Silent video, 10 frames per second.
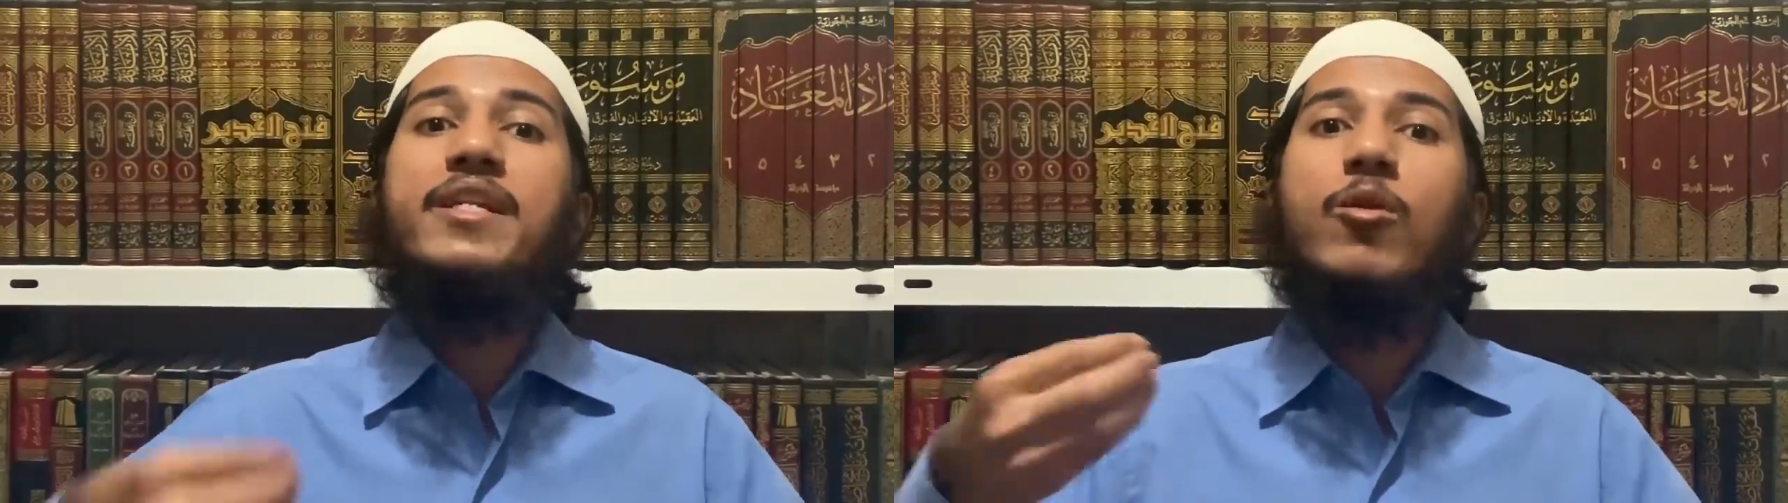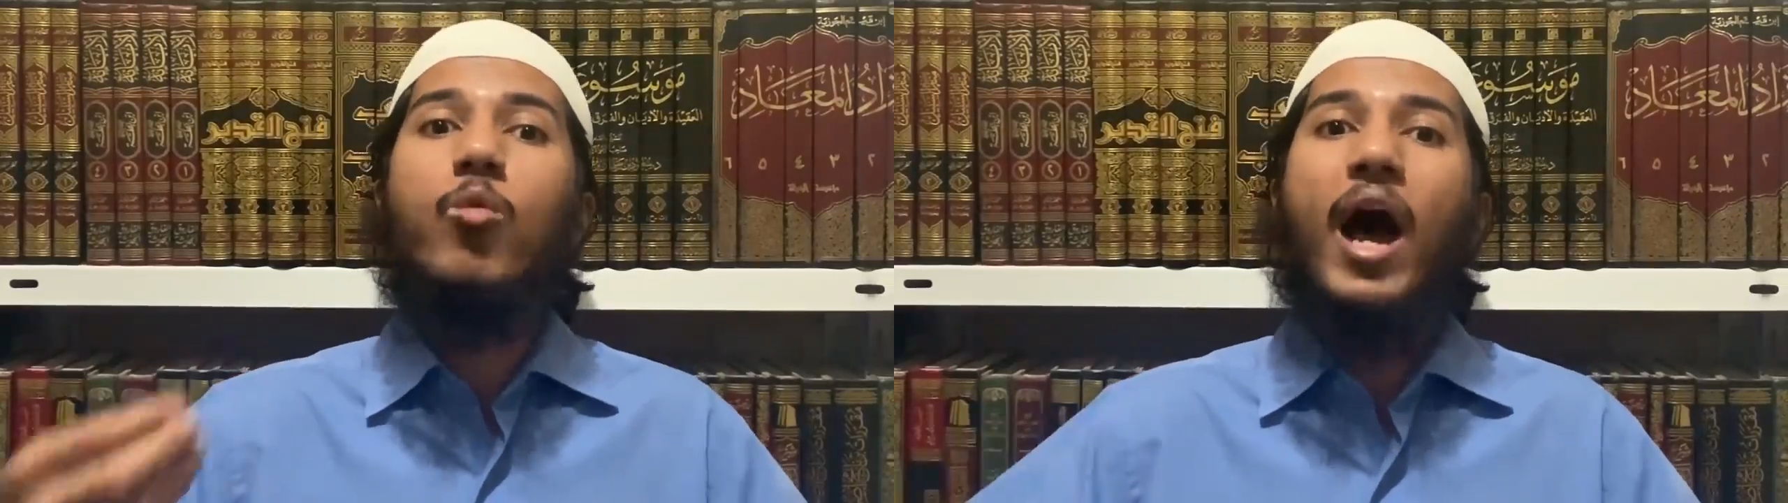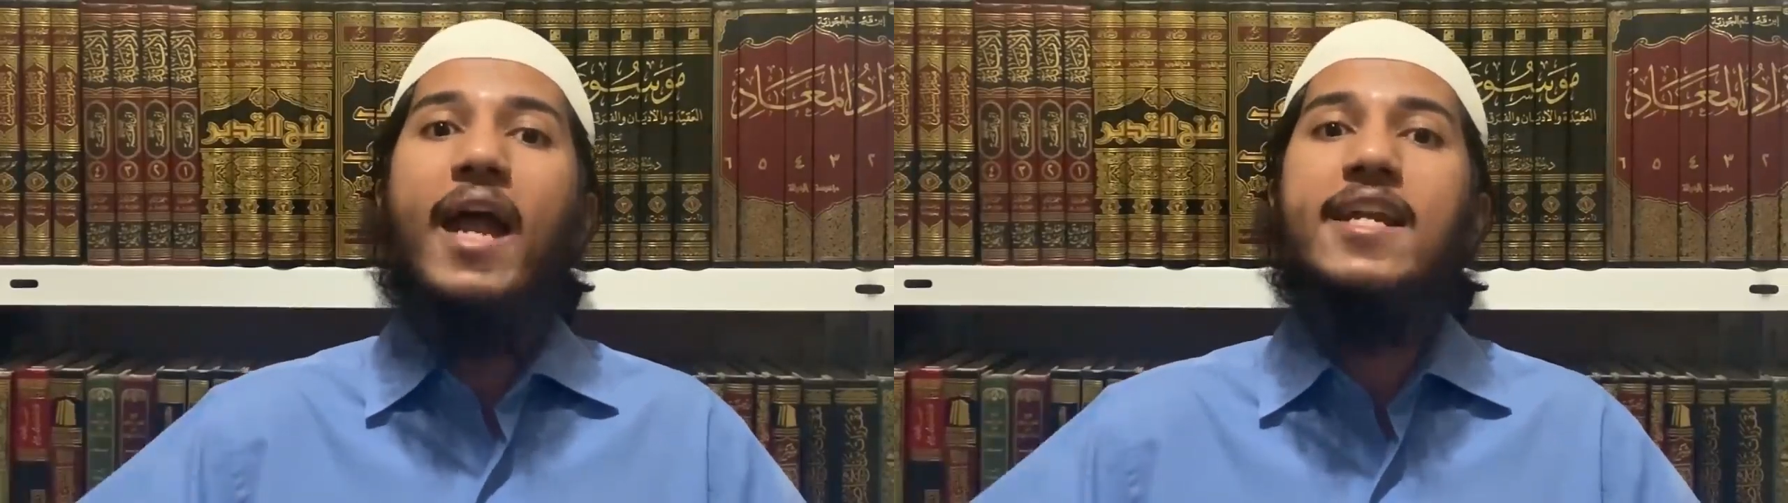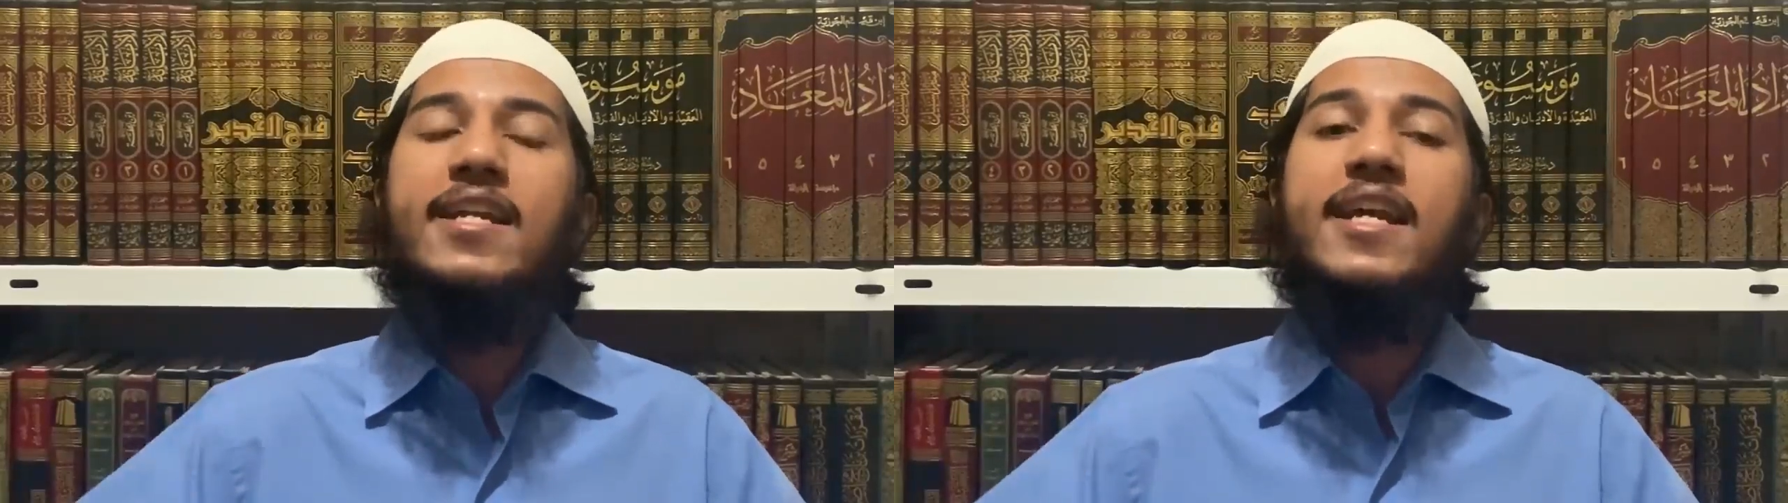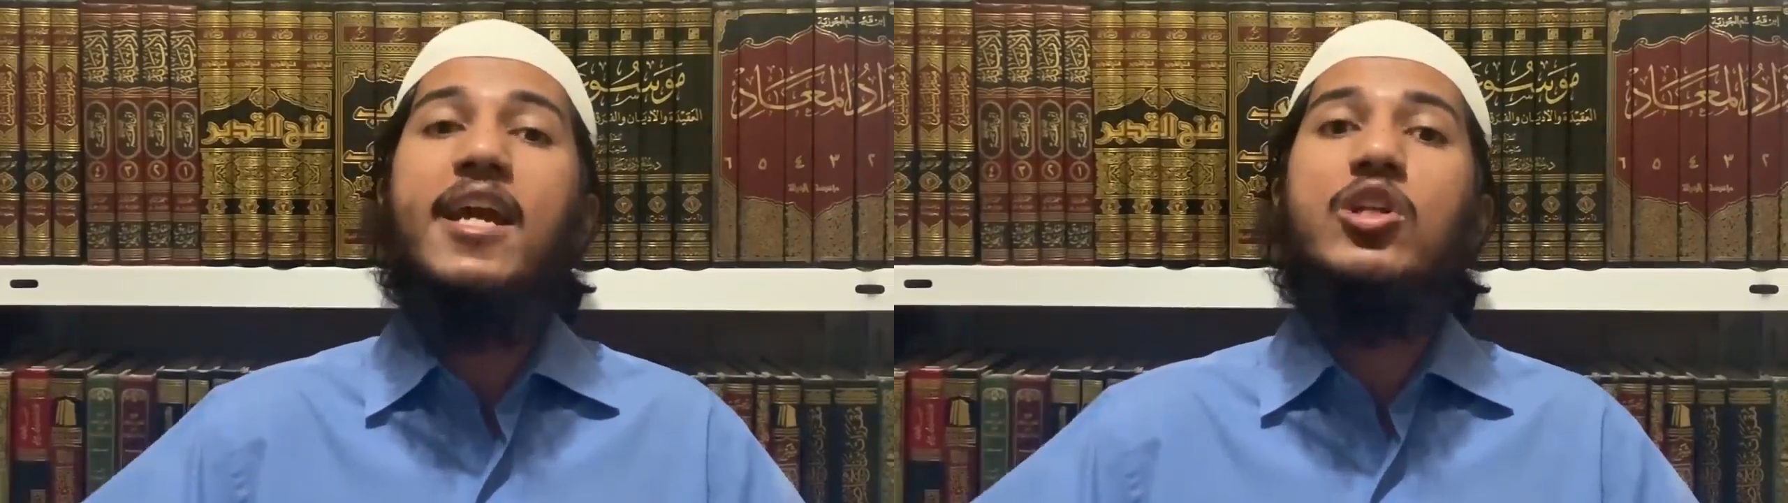
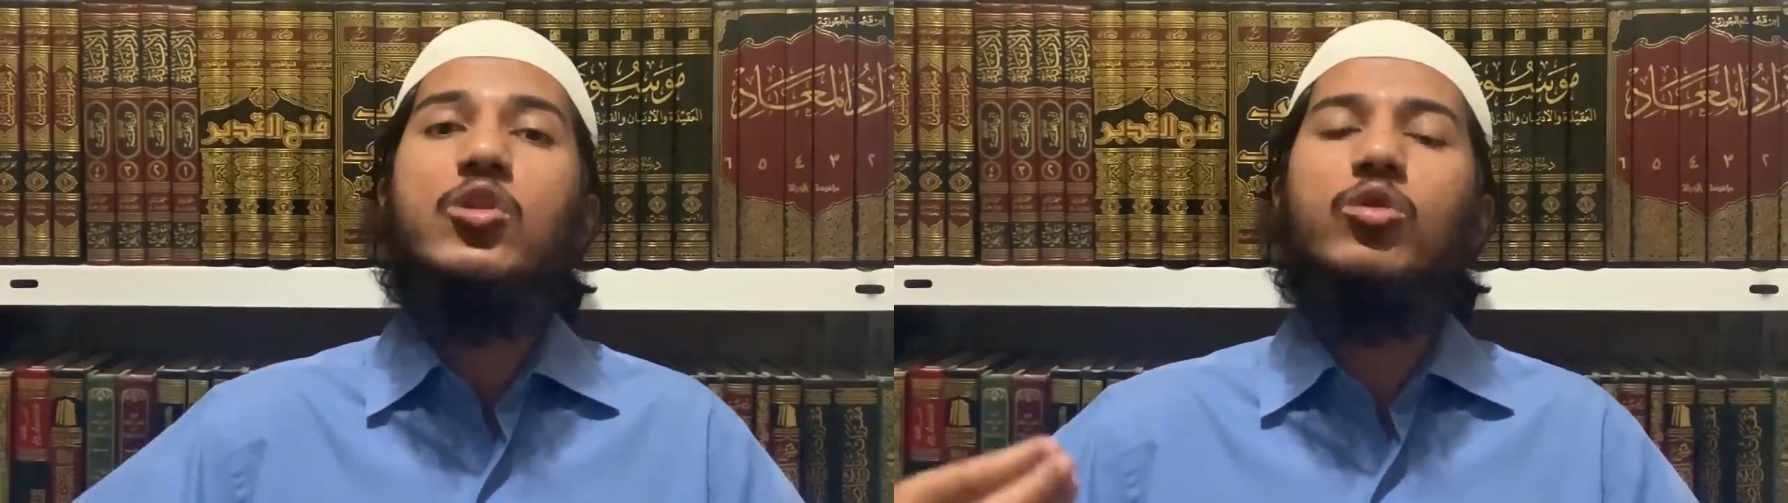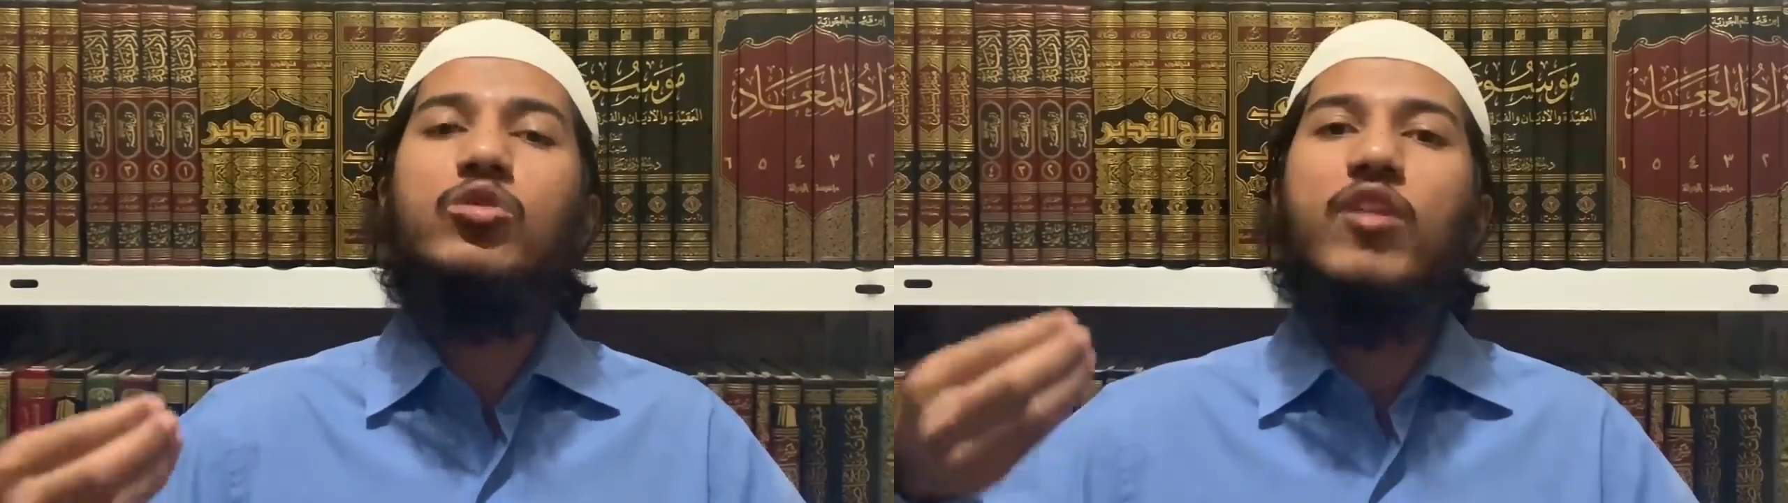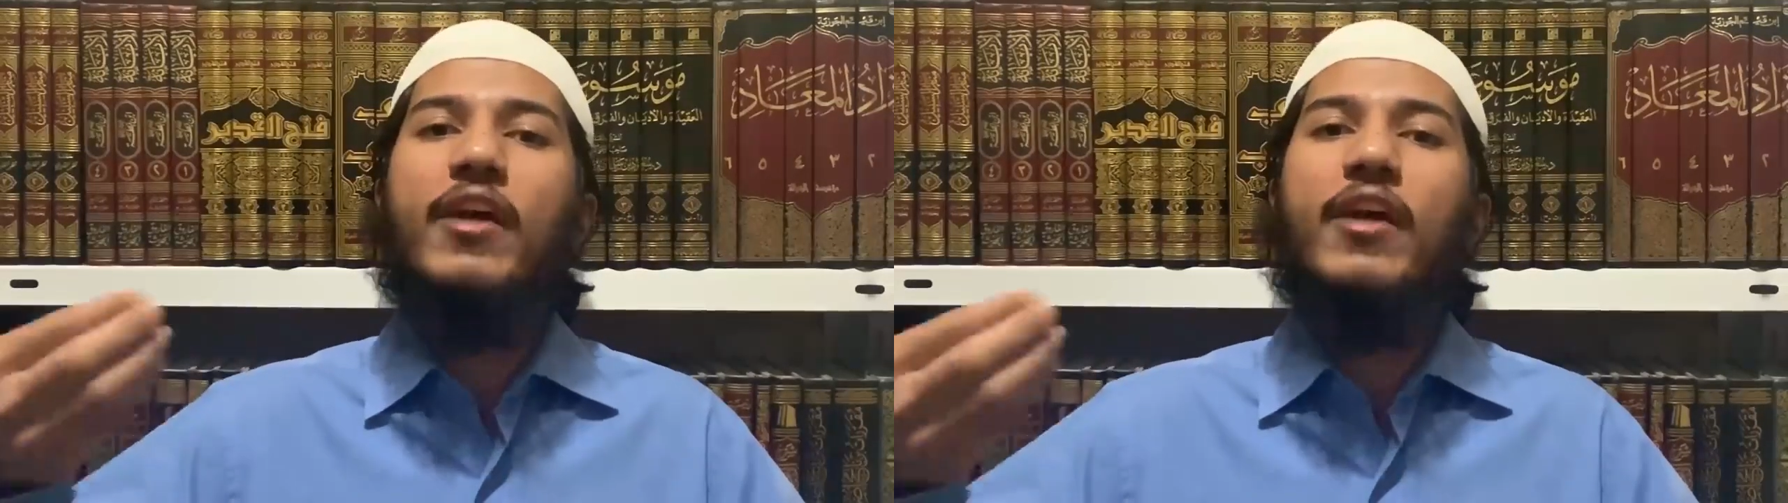divided into